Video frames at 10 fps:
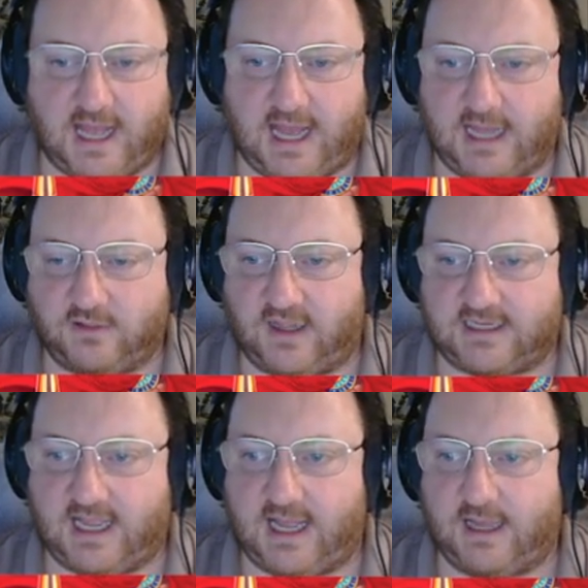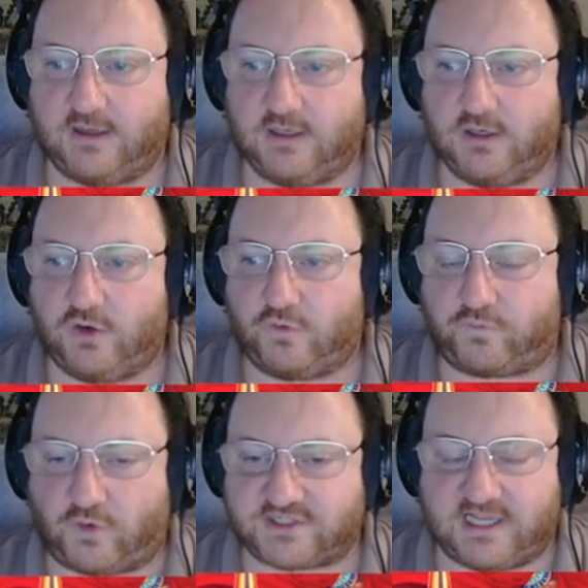
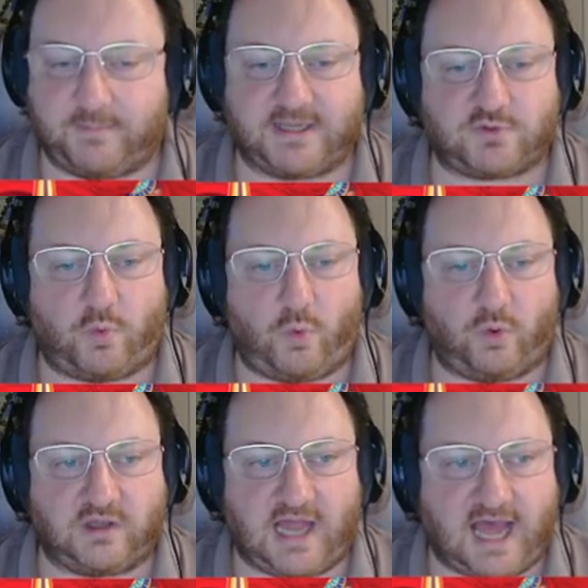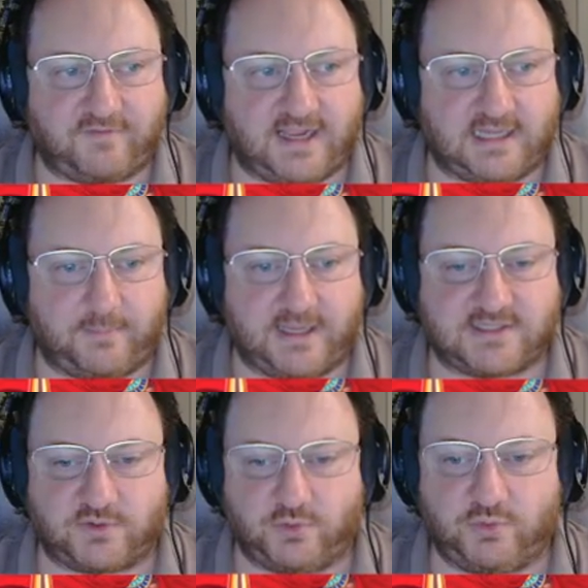Elemental or Lava
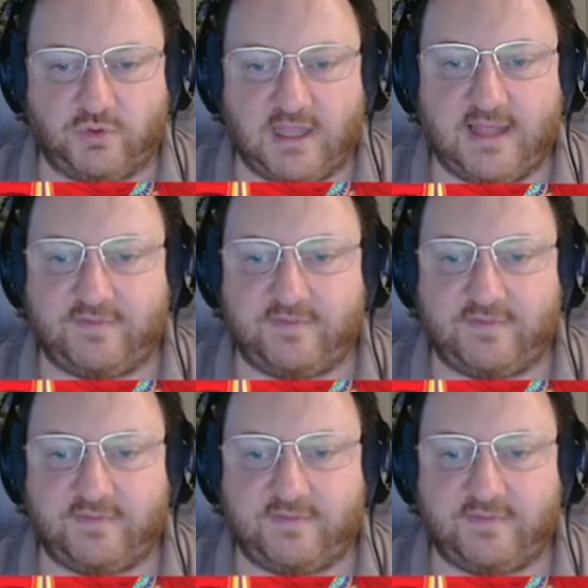Elemental,